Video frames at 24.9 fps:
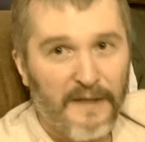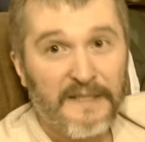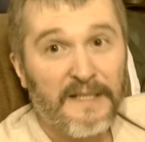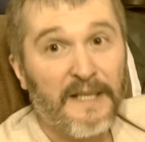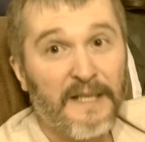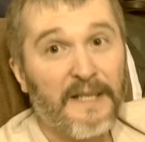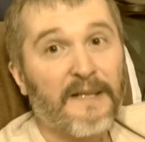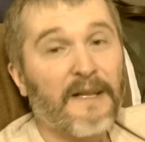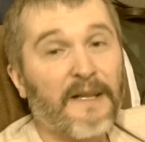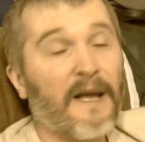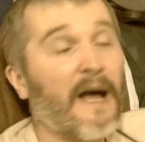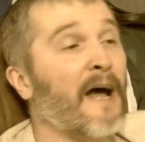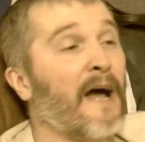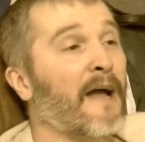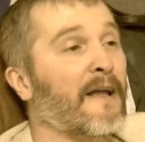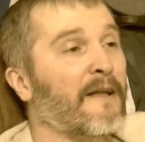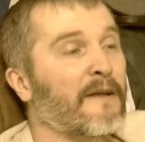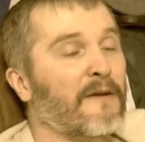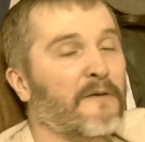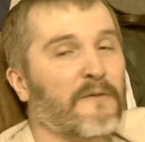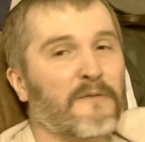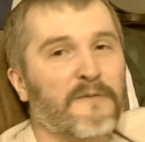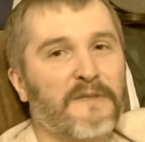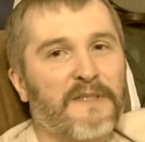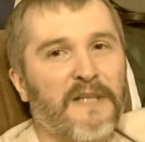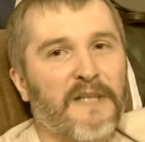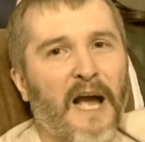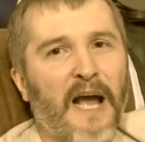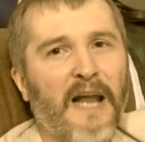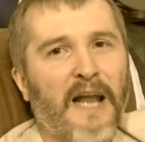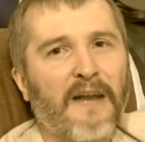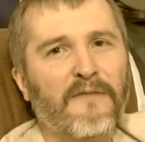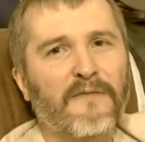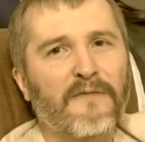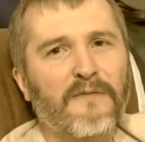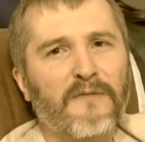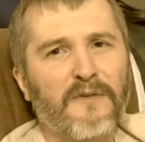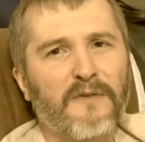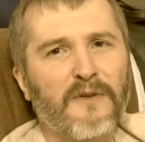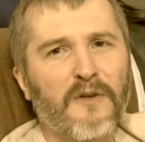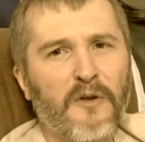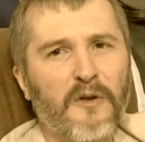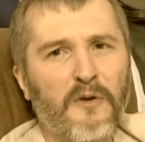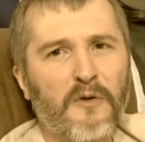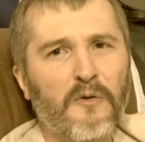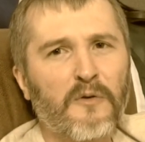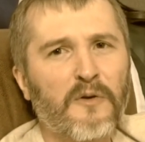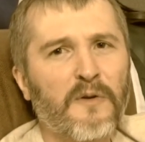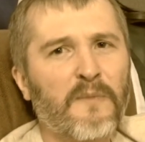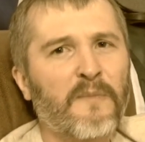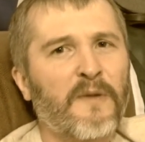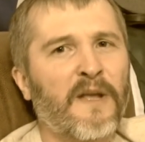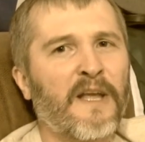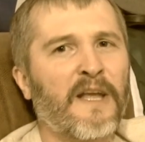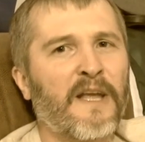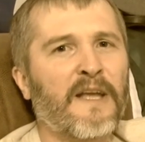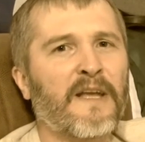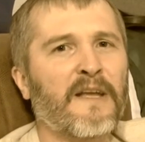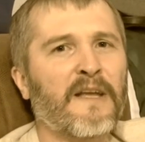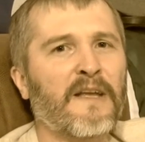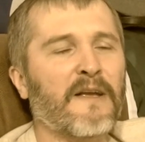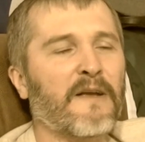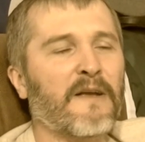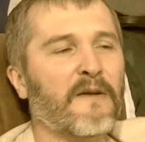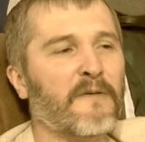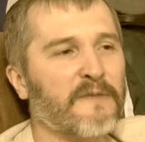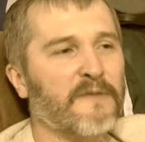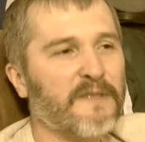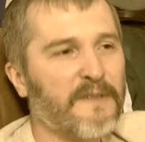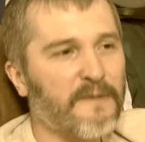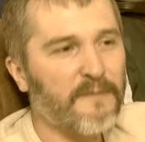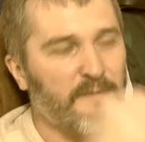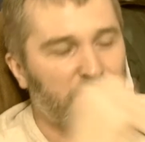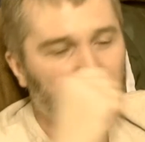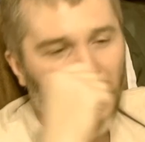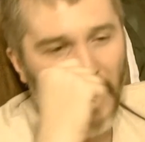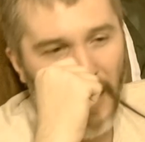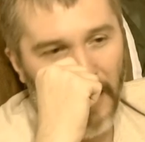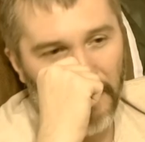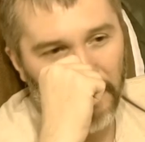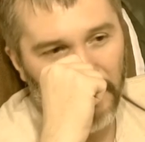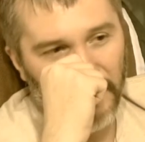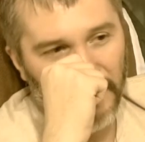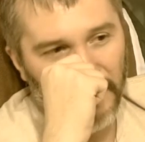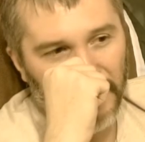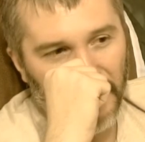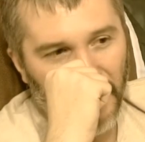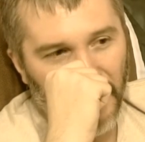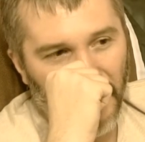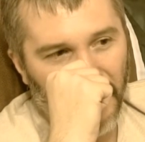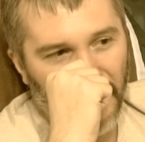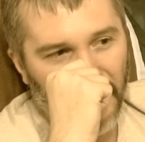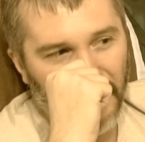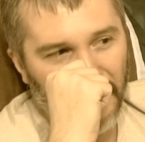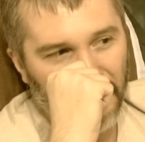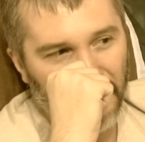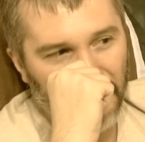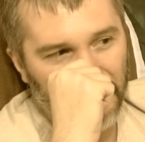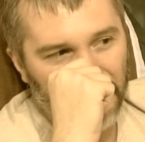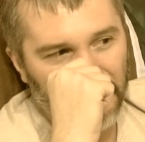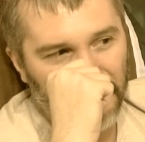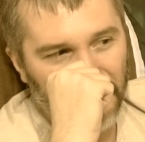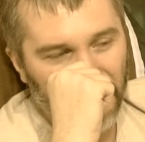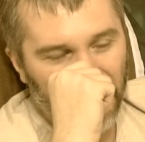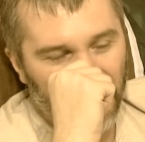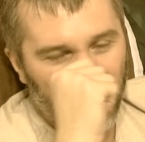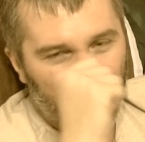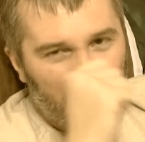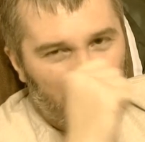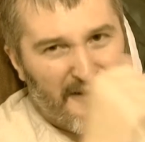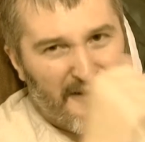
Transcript: like I said, I, it was kind of new to me. It was a topic I had